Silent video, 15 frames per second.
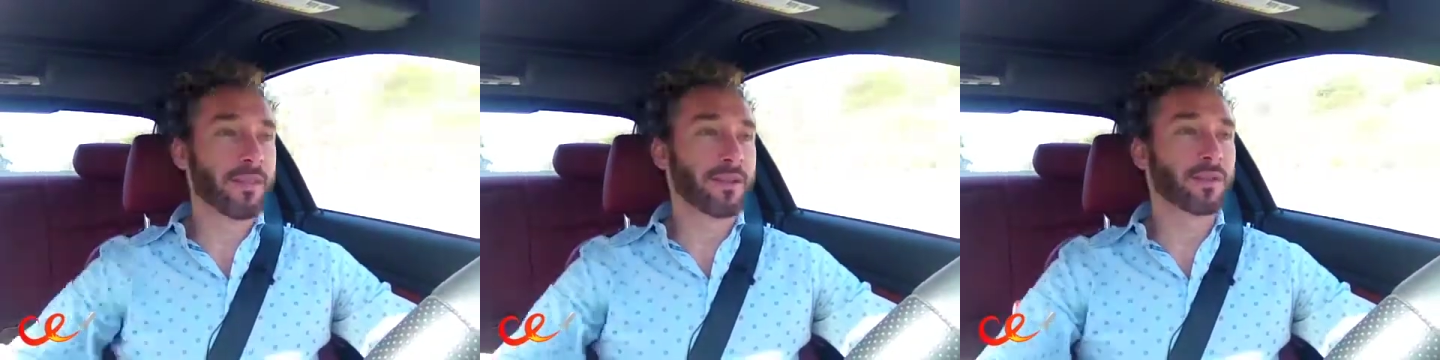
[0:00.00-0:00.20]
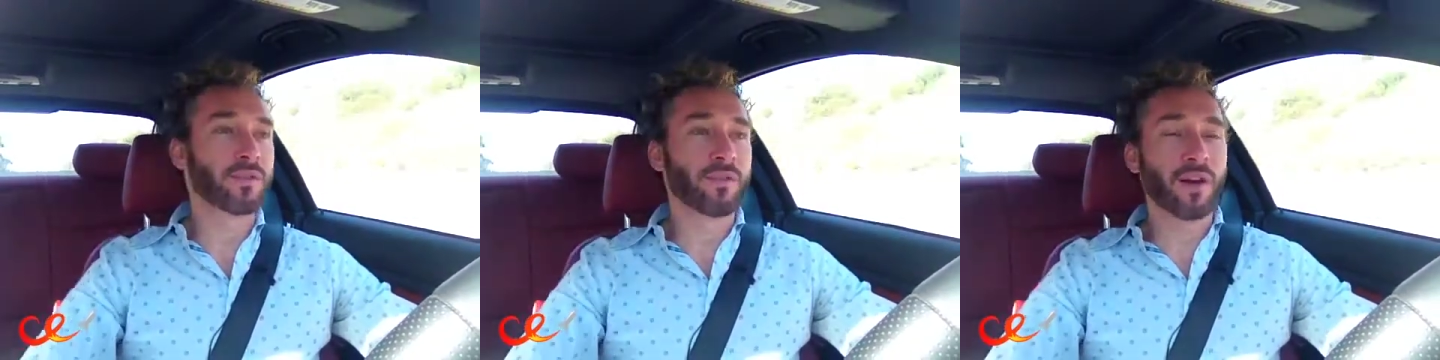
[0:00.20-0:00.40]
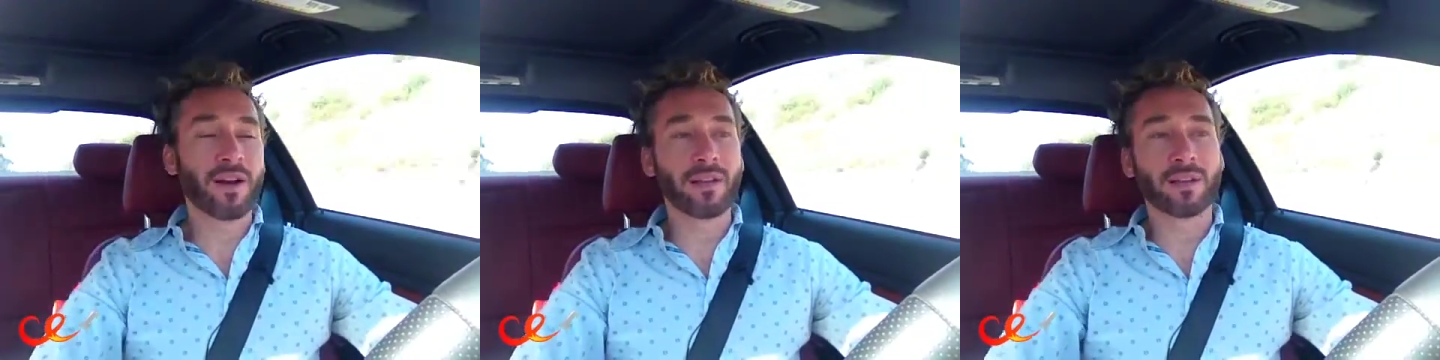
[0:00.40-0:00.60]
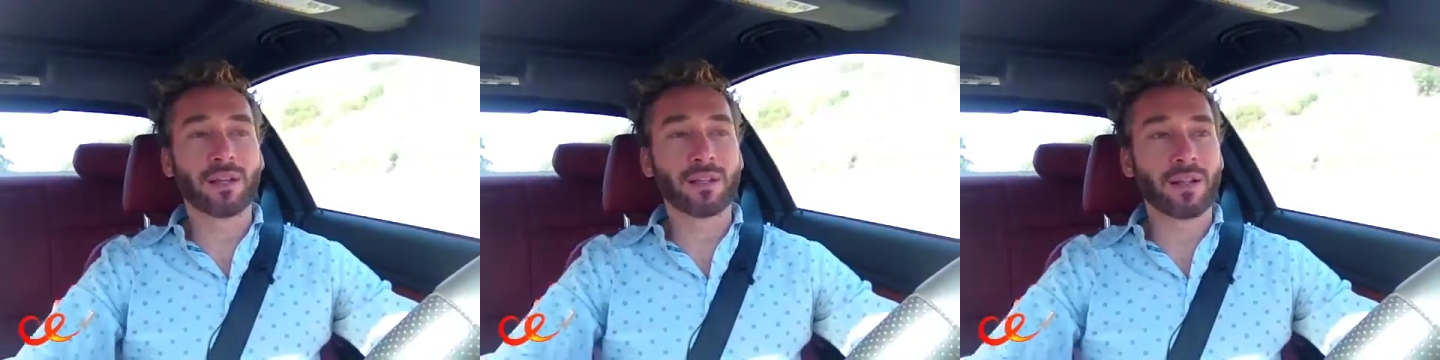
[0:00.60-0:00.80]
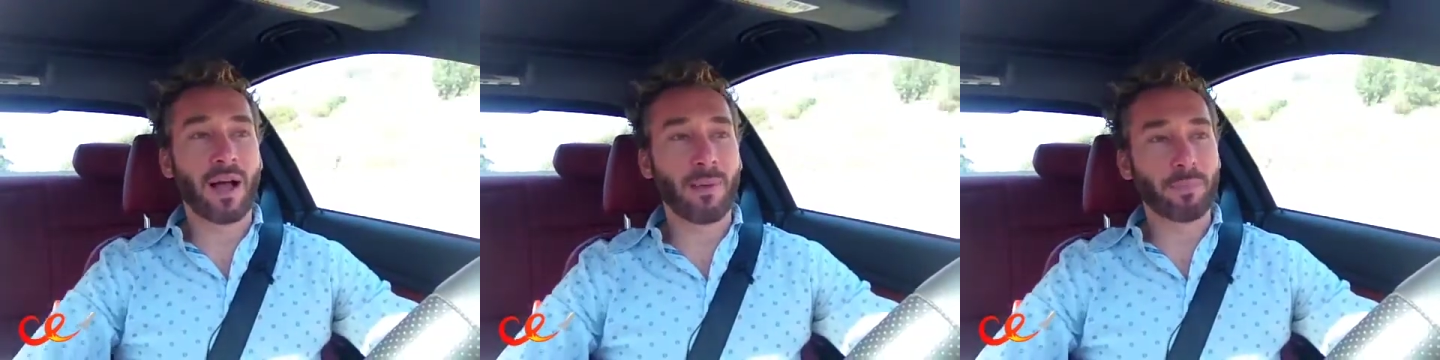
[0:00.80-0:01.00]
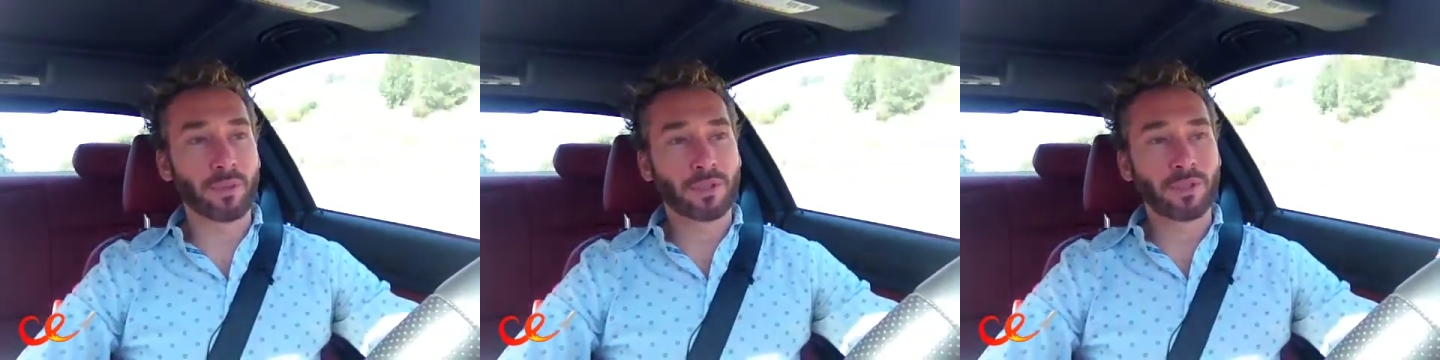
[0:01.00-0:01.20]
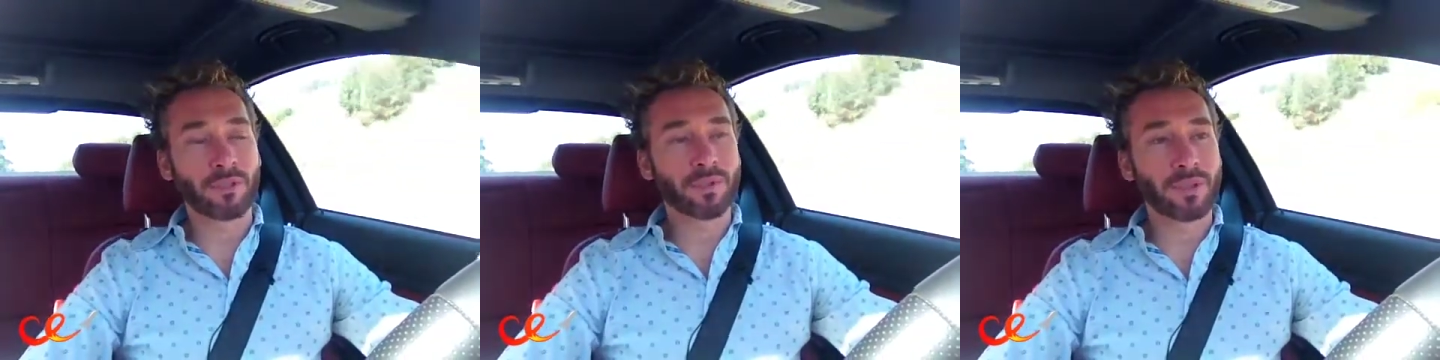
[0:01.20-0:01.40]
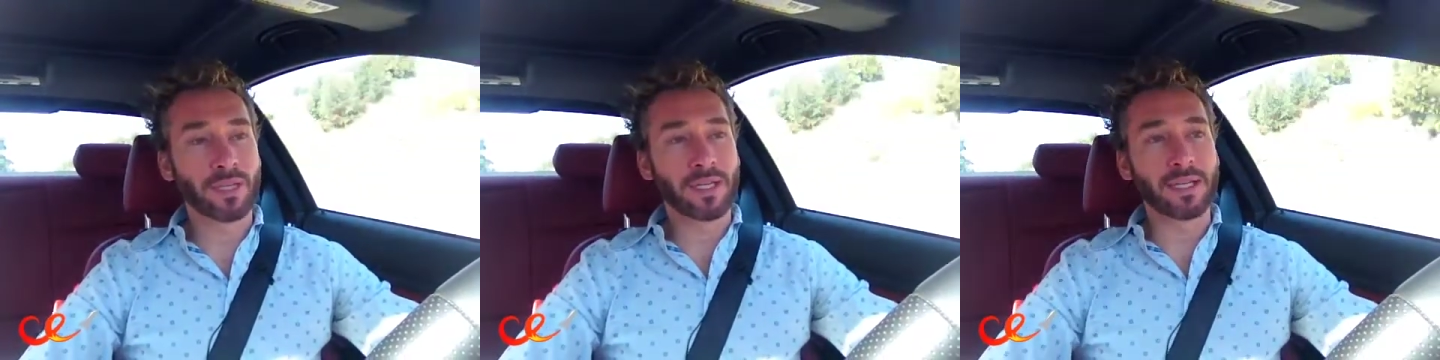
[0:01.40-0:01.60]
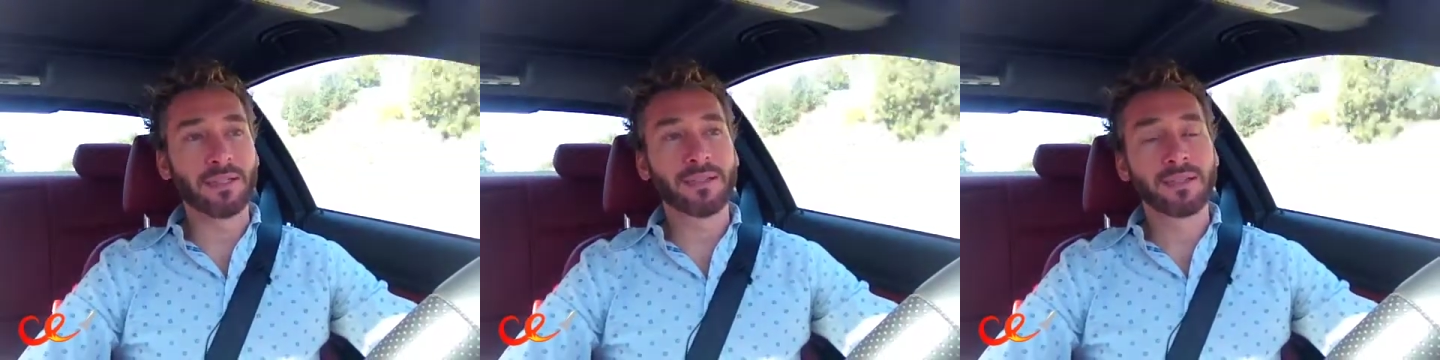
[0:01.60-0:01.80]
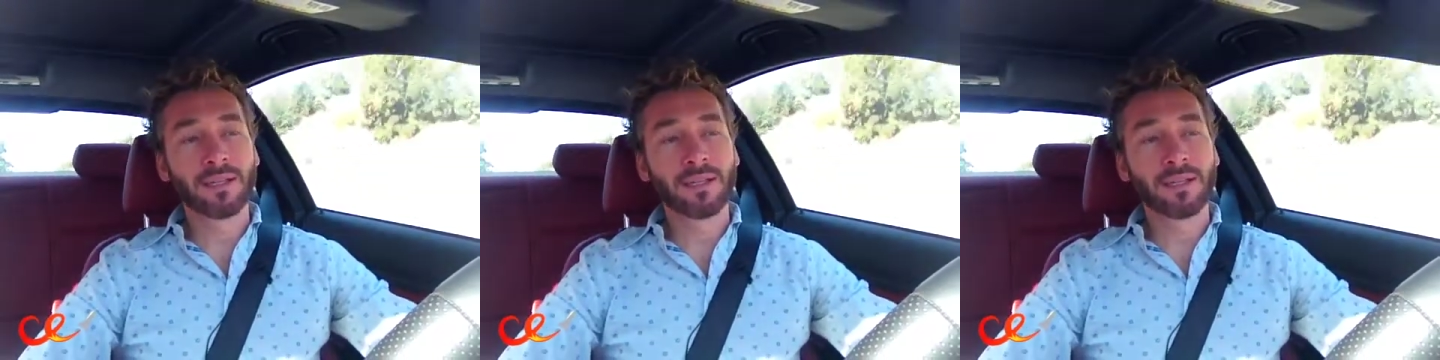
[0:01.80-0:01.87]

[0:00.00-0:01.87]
There's very little opportunity.